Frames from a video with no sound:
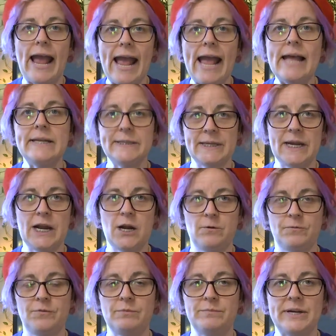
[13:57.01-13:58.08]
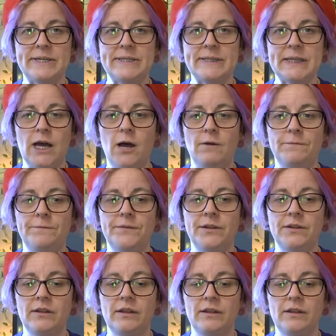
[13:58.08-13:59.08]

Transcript: and care for myself.